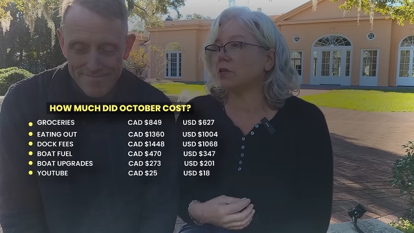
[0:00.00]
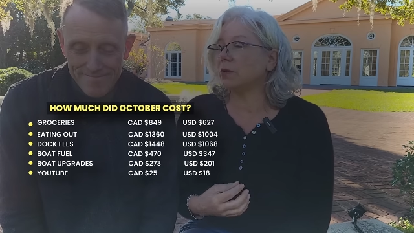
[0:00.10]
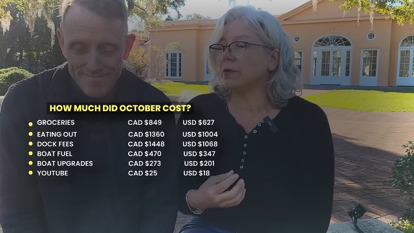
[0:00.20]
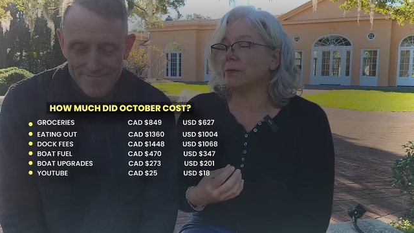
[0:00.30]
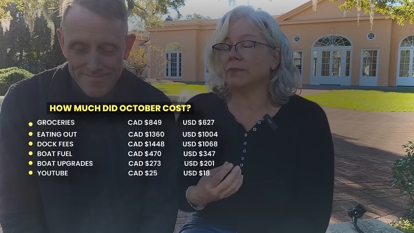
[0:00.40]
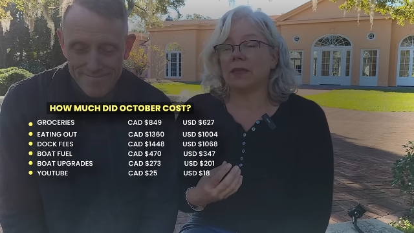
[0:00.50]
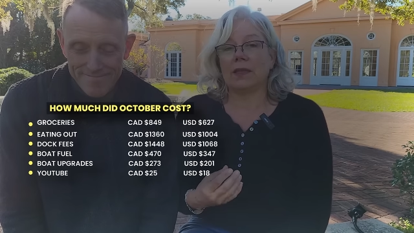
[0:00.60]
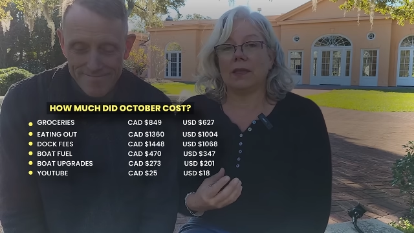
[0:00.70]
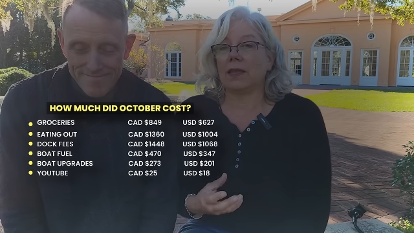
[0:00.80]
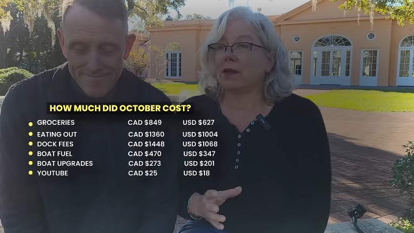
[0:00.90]
Speaker 1: So
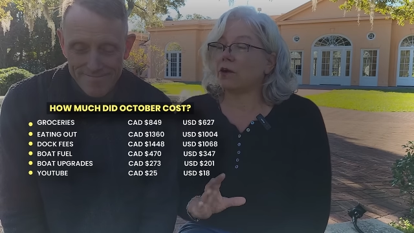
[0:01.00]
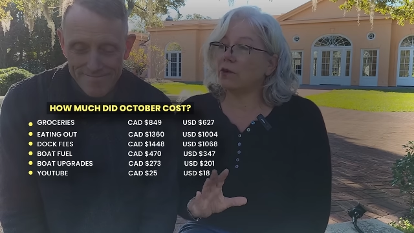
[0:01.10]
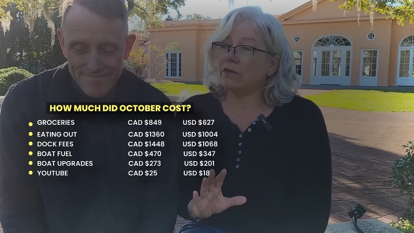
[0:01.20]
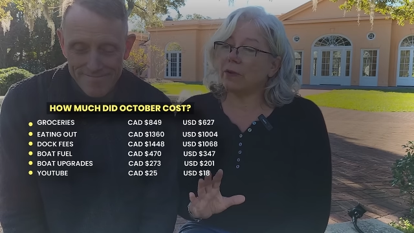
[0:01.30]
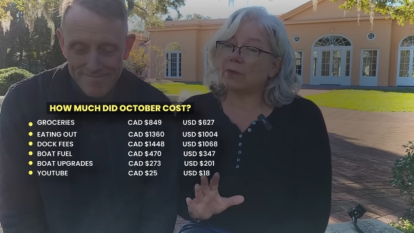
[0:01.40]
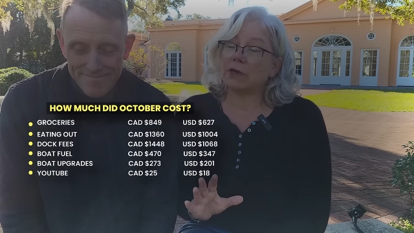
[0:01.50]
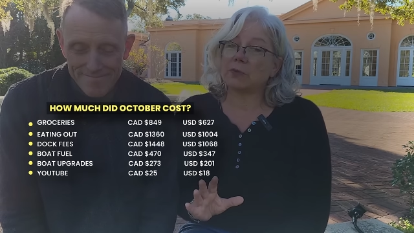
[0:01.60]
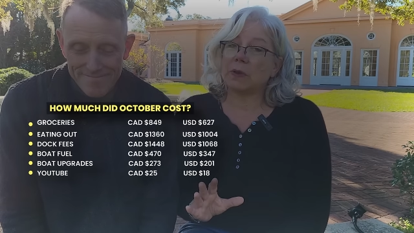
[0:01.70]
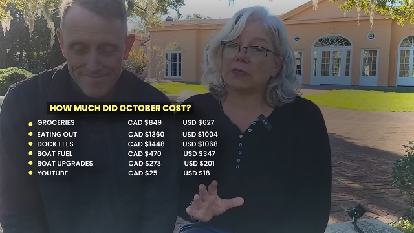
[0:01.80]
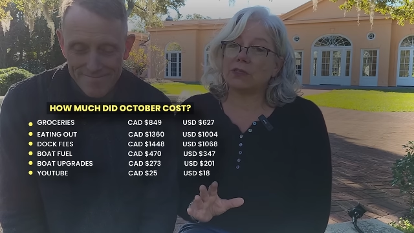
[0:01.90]
our November
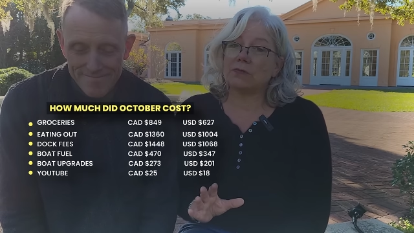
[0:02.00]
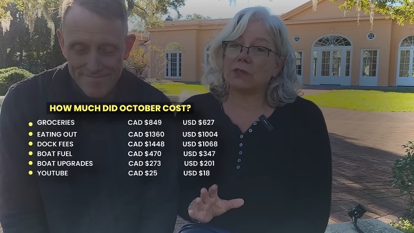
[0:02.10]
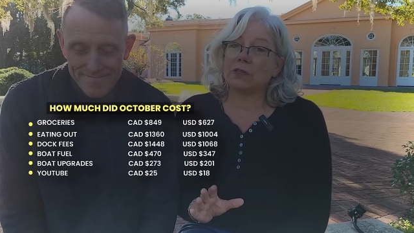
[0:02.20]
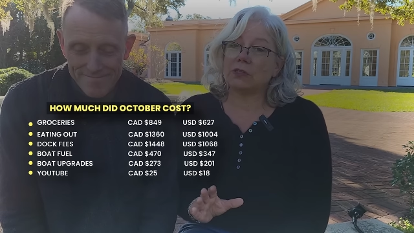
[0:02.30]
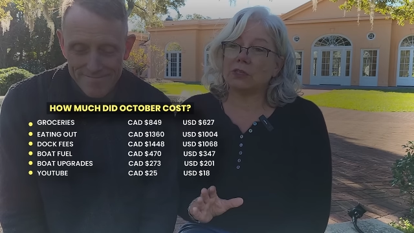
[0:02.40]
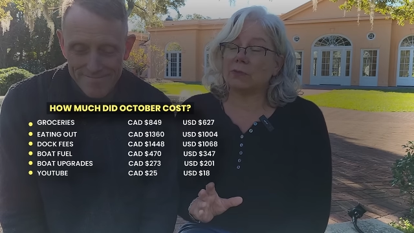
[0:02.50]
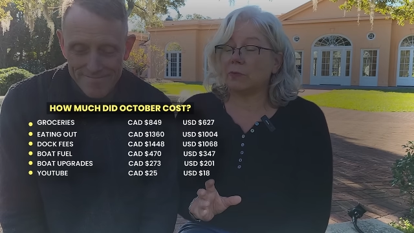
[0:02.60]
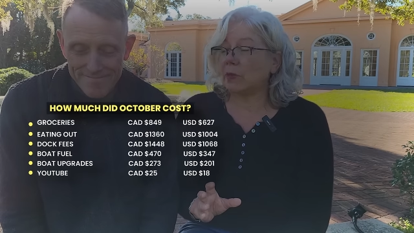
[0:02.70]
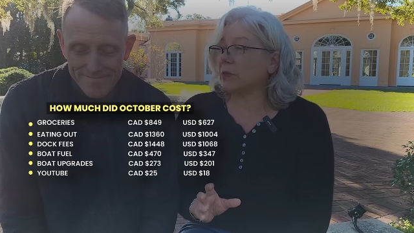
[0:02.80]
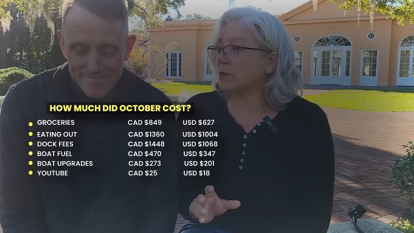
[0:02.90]
expenses for YouTube will
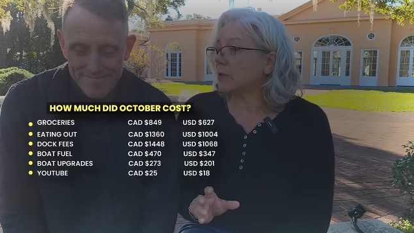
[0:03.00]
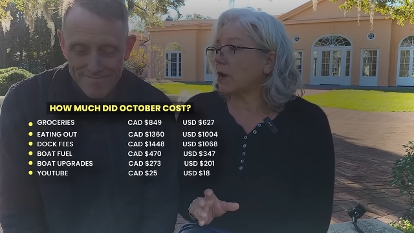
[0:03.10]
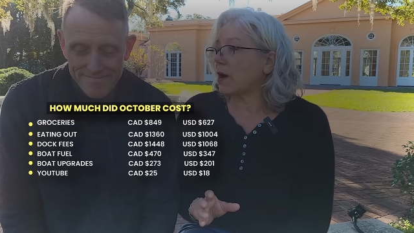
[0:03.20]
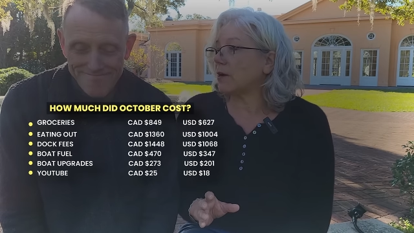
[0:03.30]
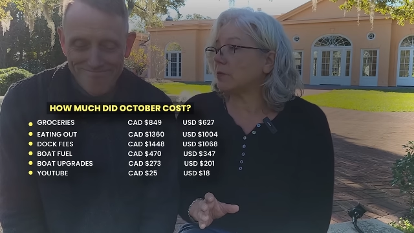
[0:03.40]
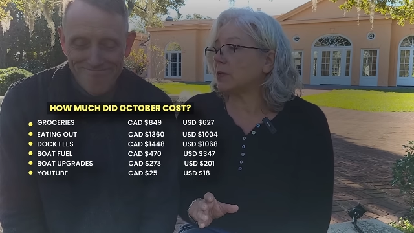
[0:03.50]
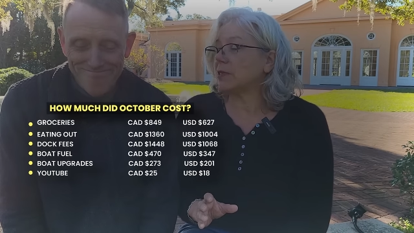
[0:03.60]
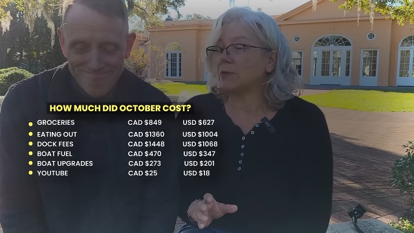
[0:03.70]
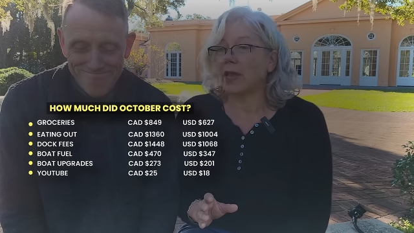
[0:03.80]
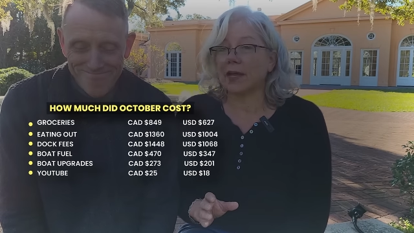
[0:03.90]
be a little bit higher because we